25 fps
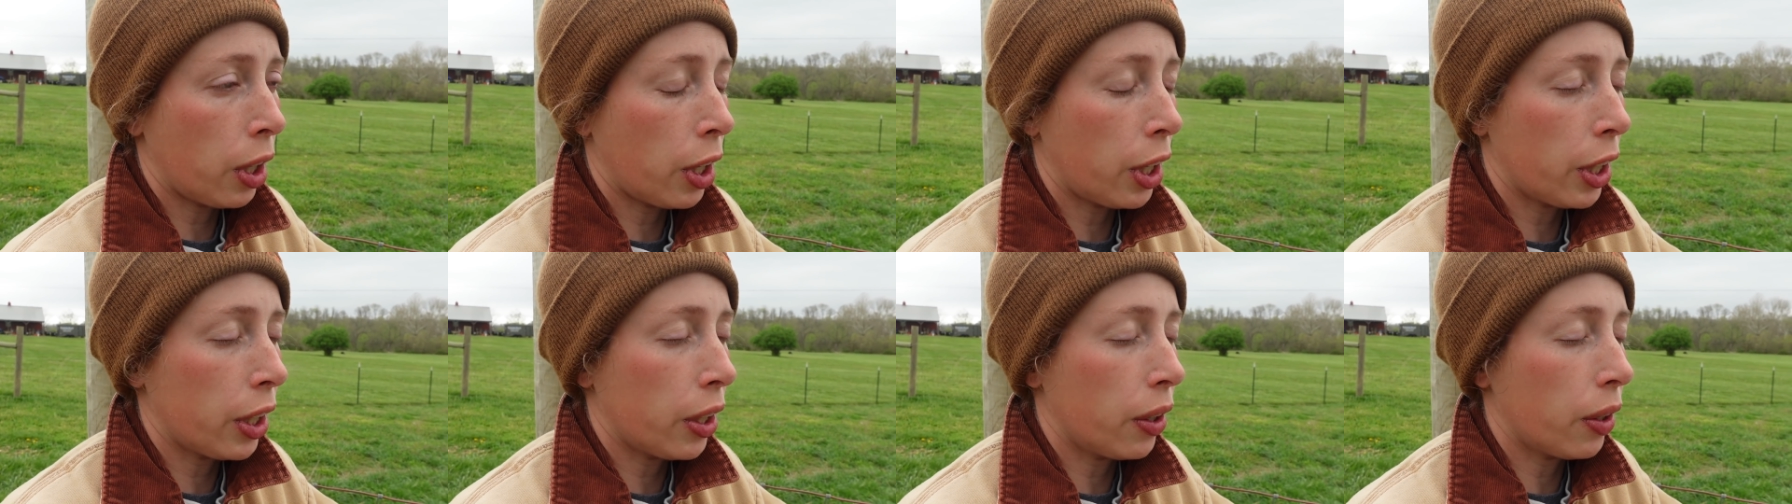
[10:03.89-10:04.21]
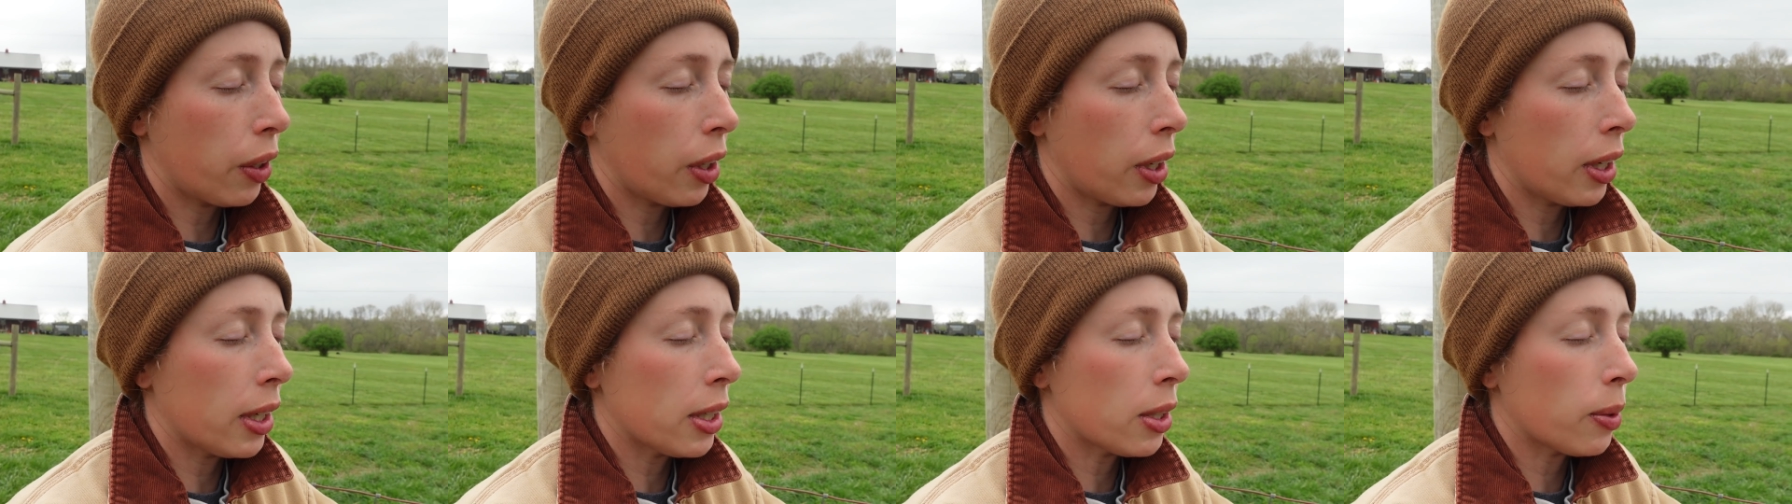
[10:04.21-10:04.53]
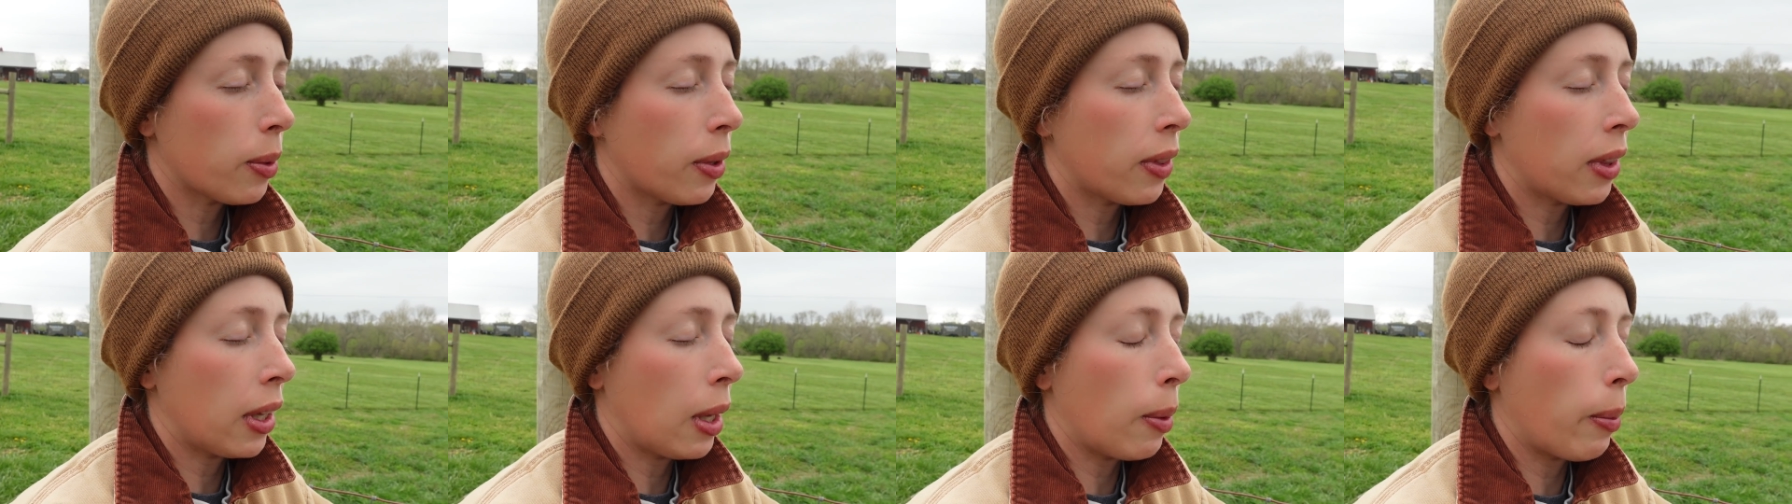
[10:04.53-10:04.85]
her
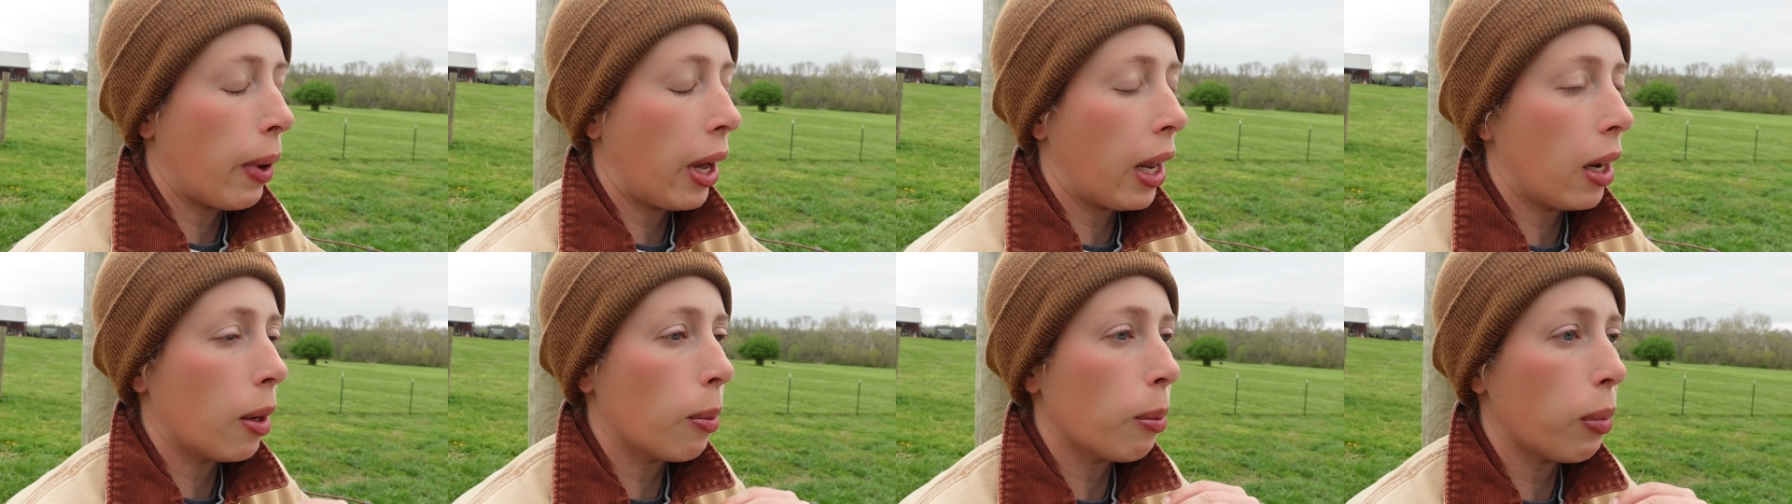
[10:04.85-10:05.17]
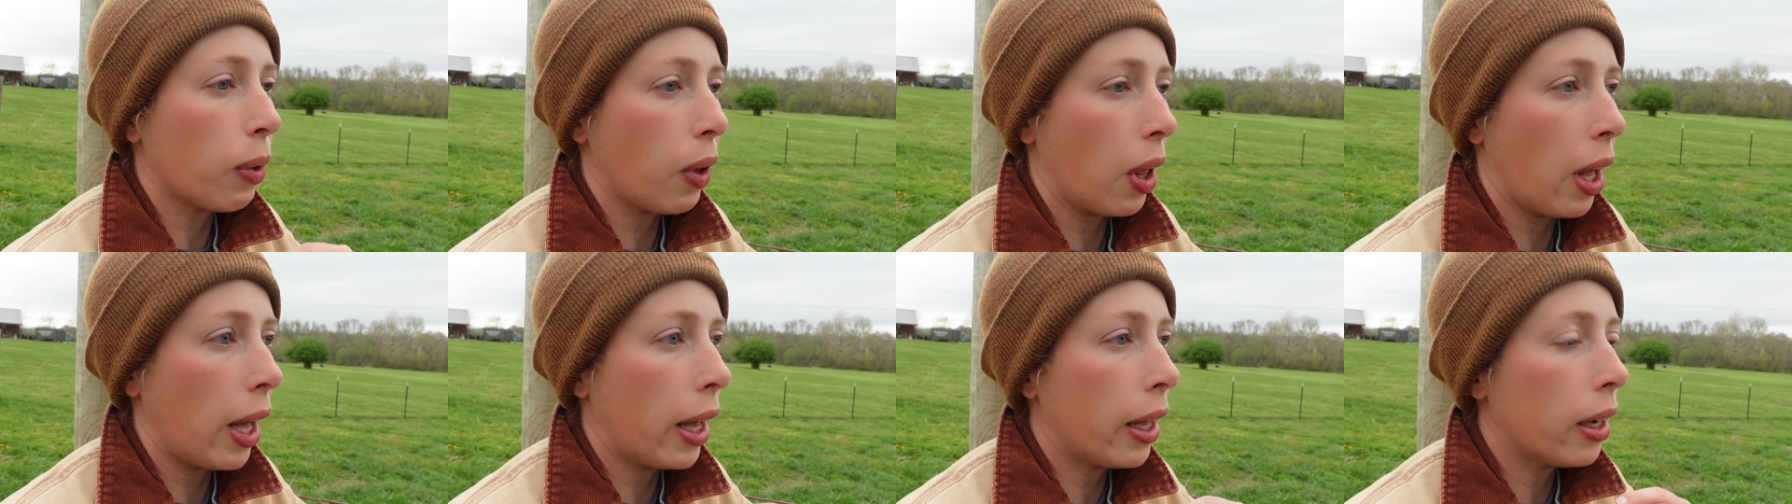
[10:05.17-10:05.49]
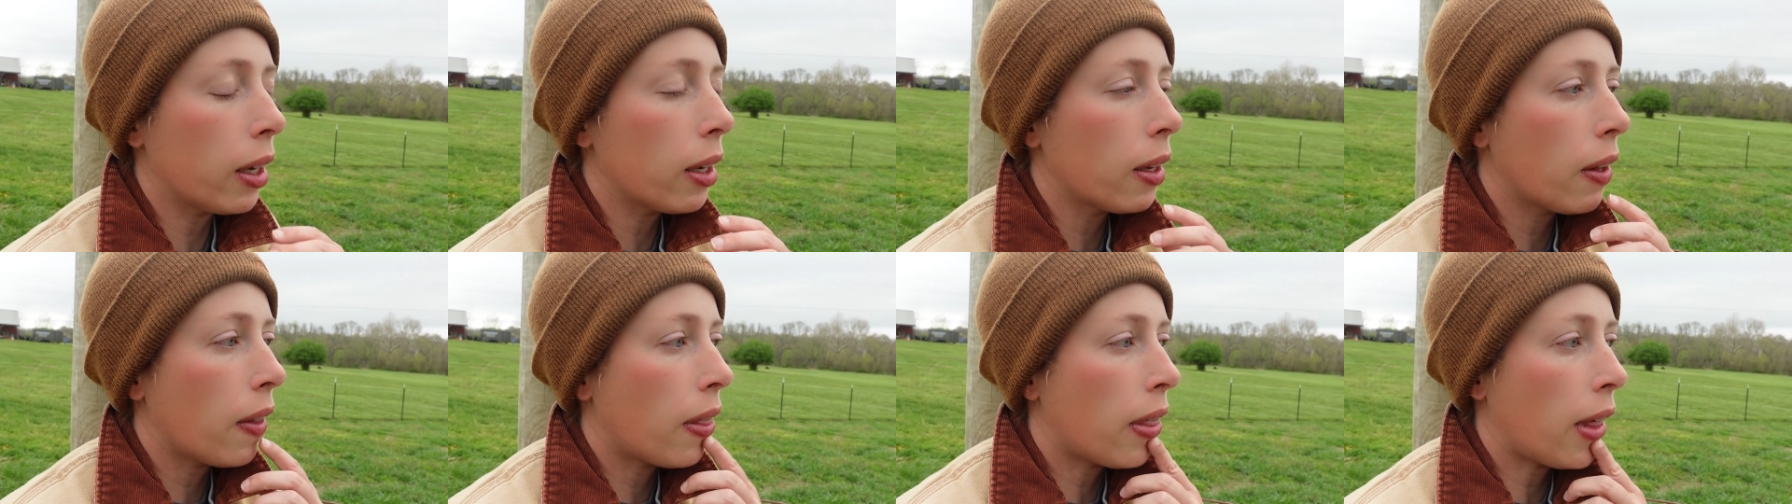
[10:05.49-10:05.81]
uterus with the amount of
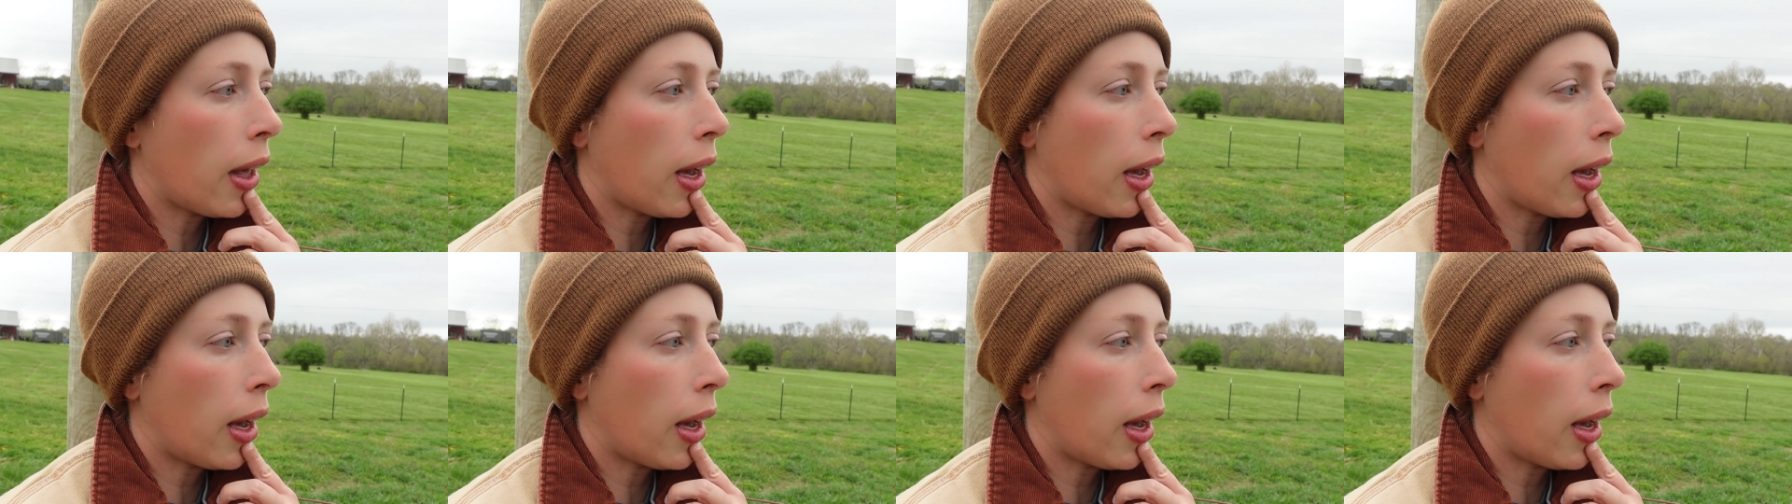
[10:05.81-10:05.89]
blood